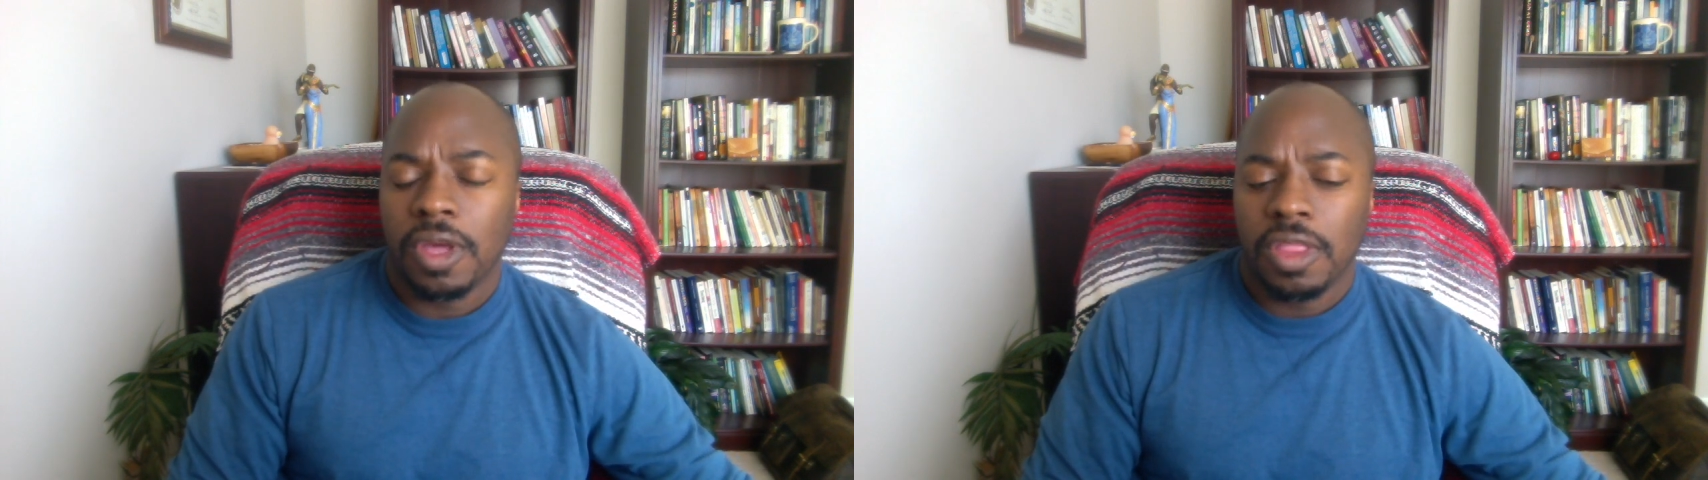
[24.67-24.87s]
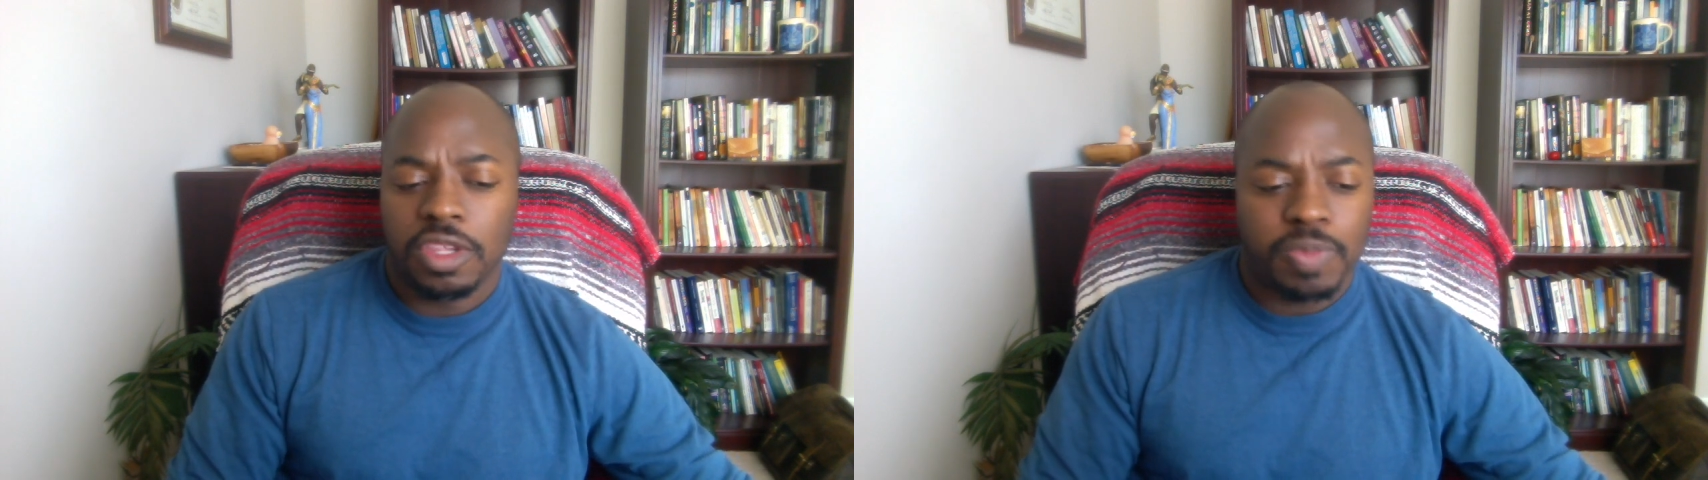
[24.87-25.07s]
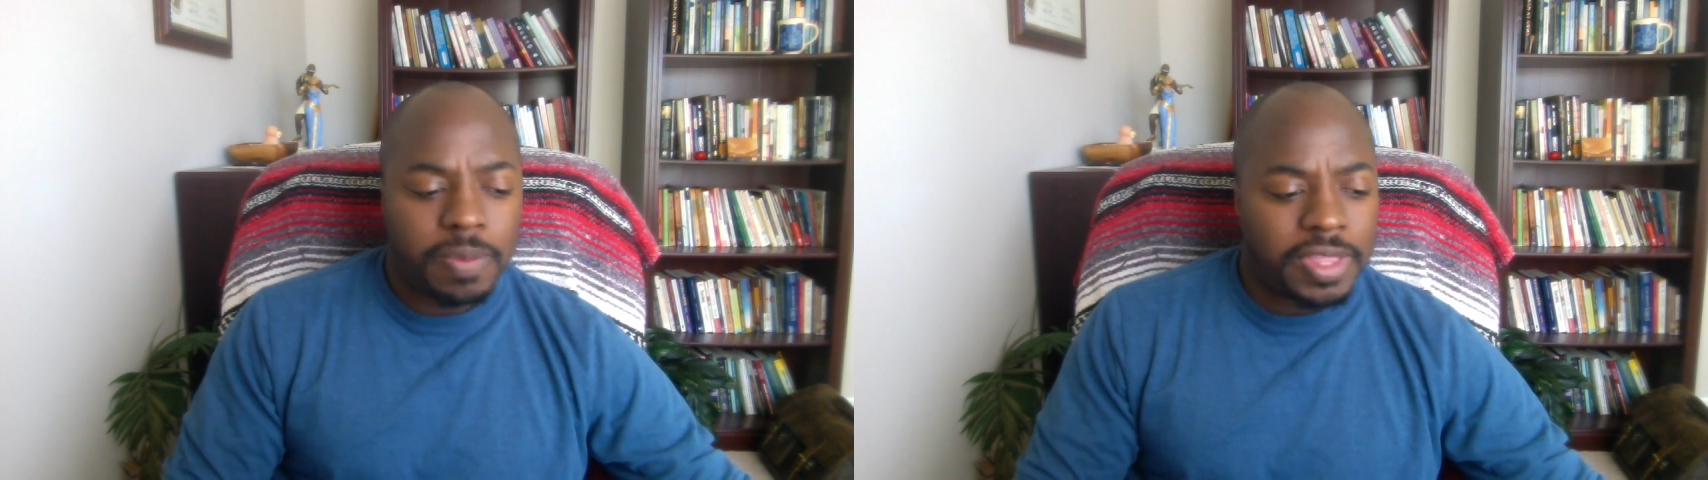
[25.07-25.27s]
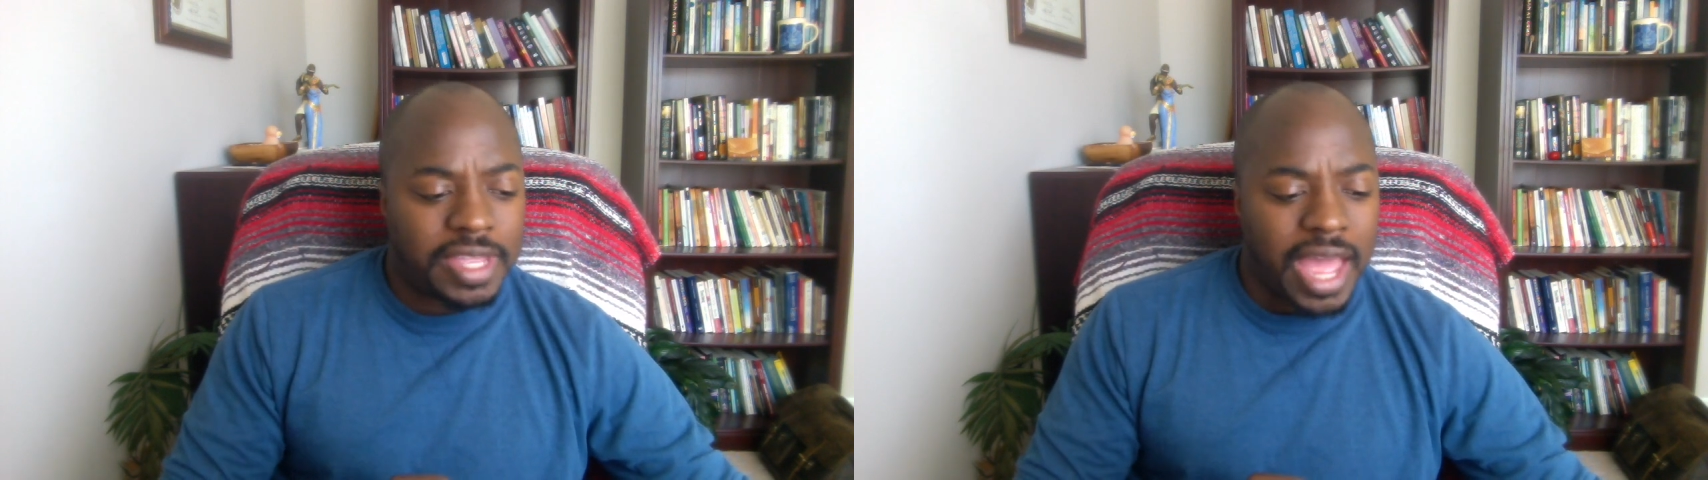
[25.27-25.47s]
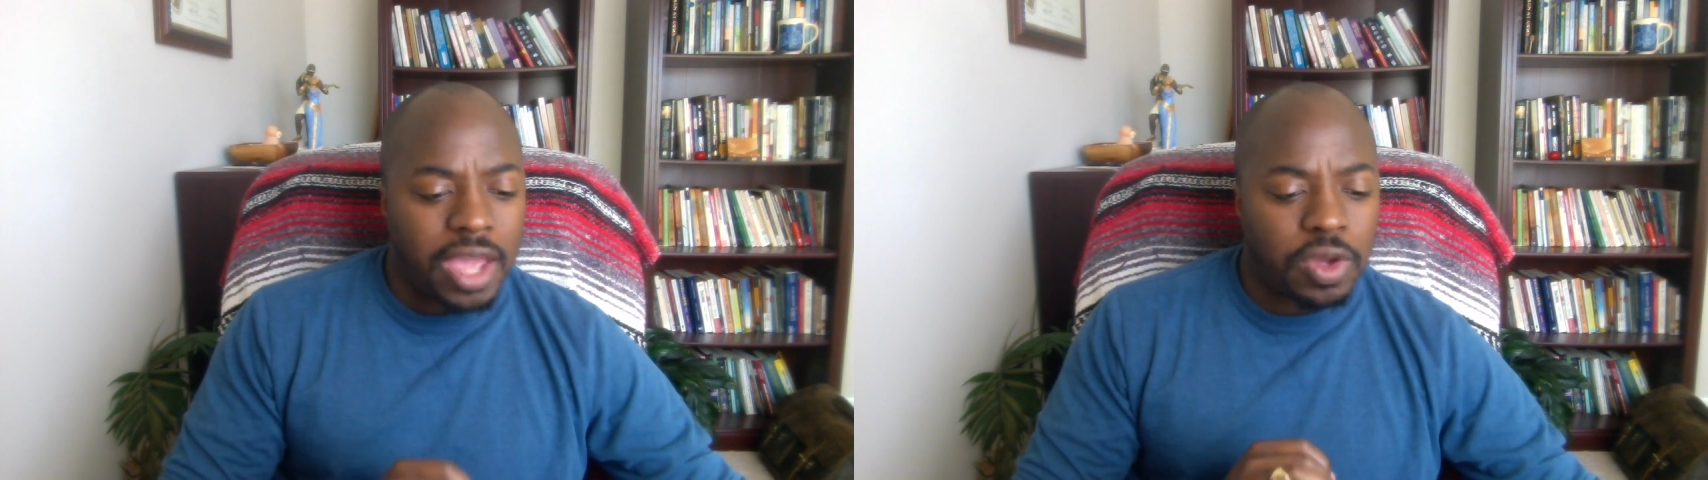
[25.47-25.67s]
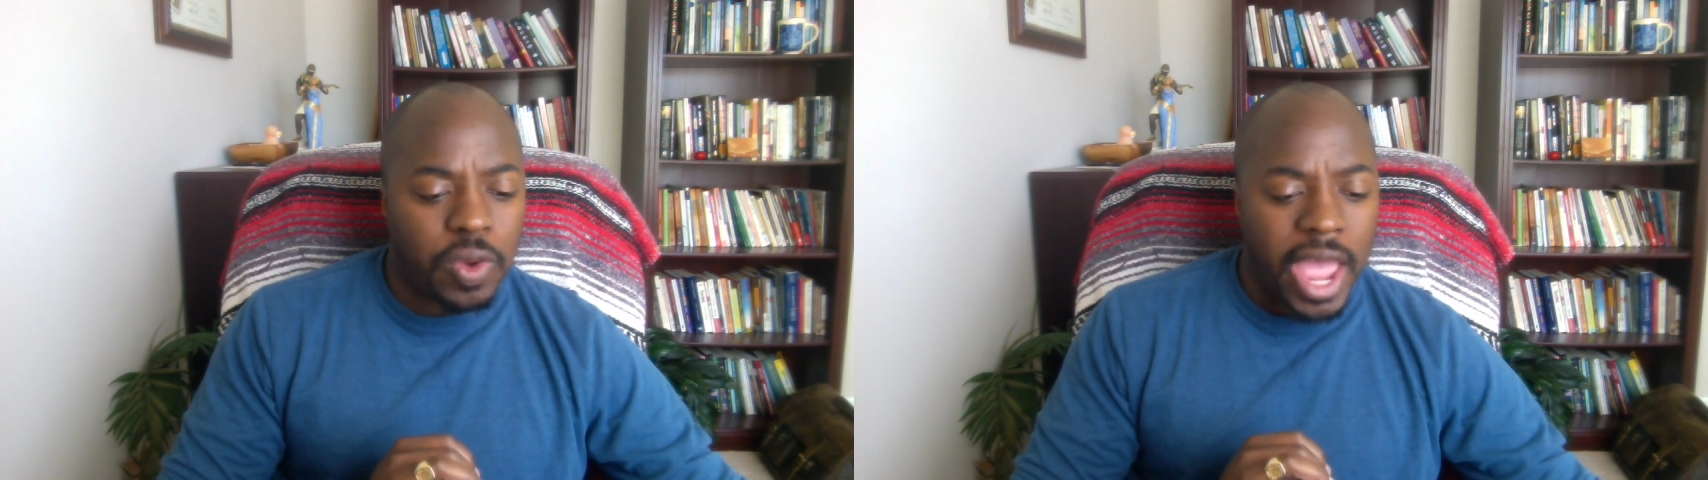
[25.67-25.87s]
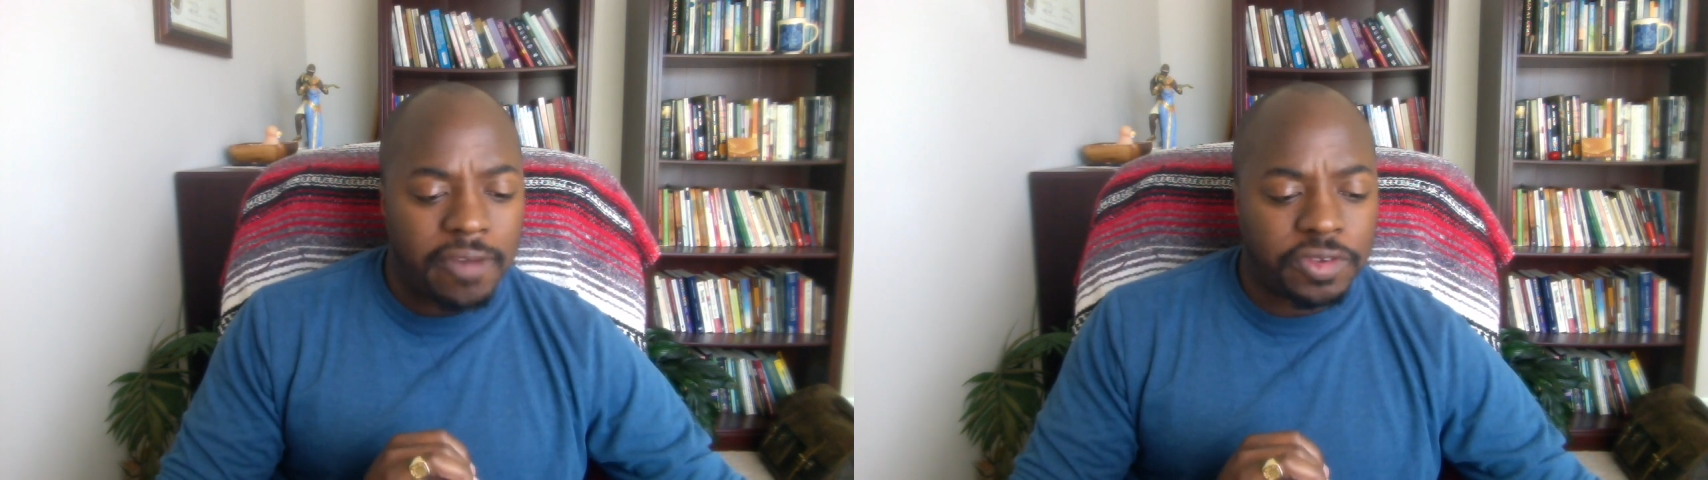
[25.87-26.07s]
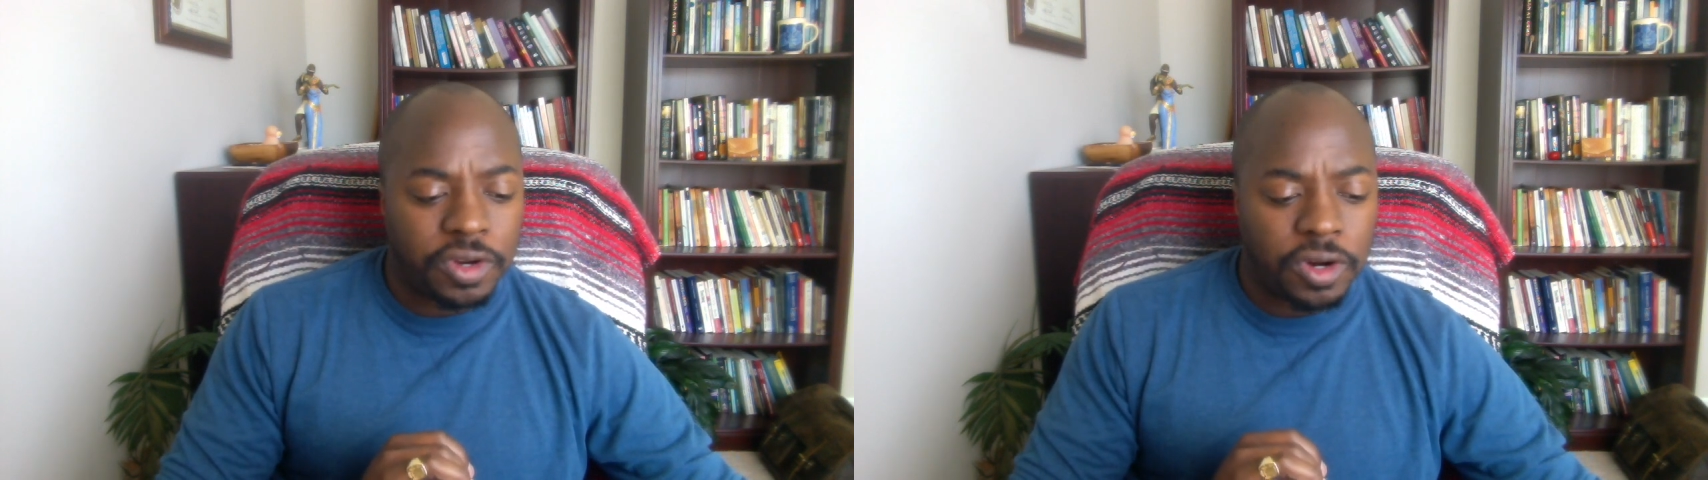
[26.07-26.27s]
This might be the guy who,
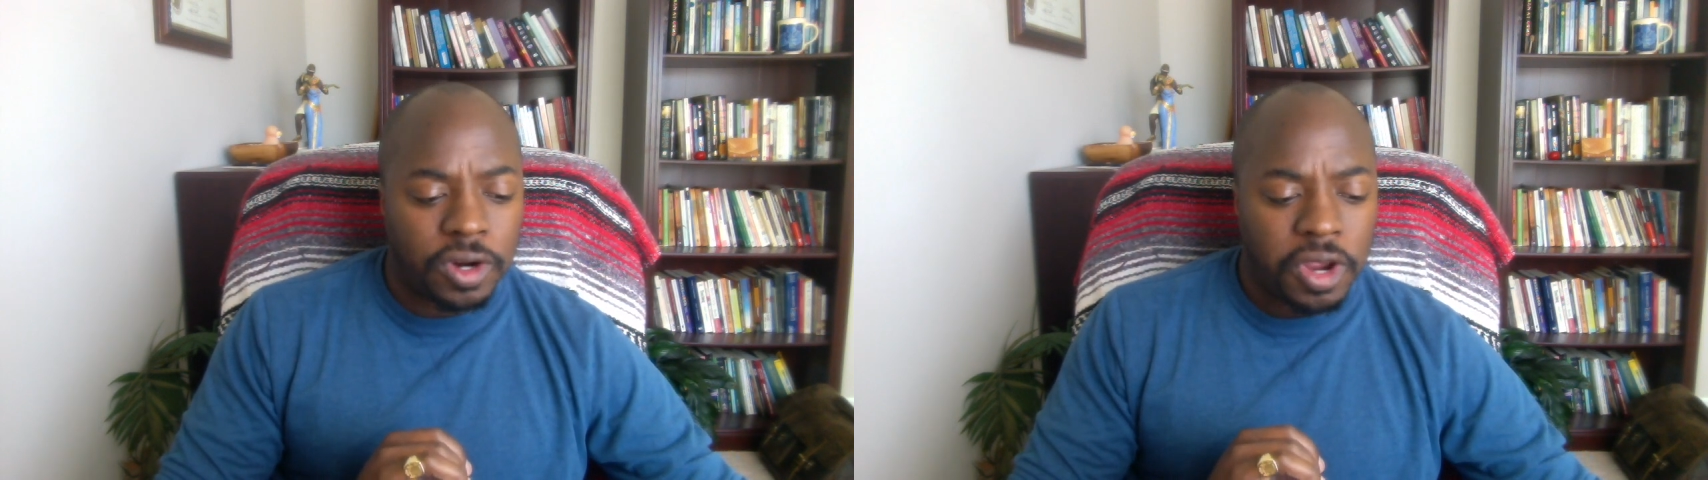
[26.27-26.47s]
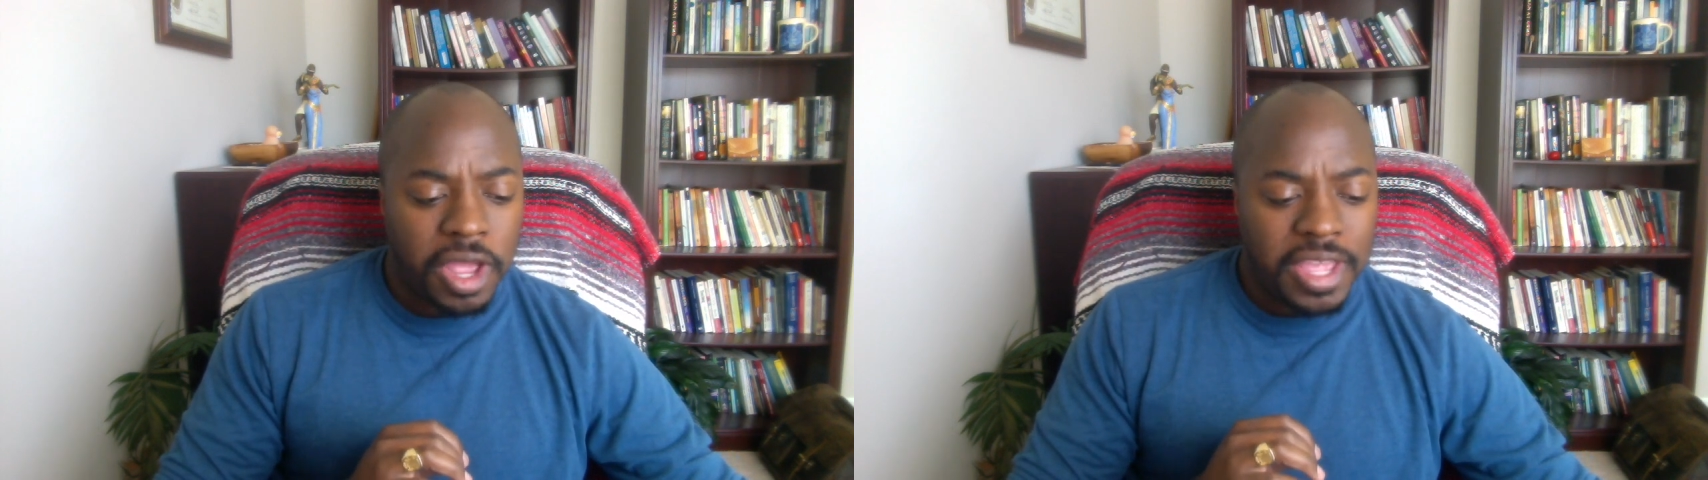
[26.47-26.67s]
after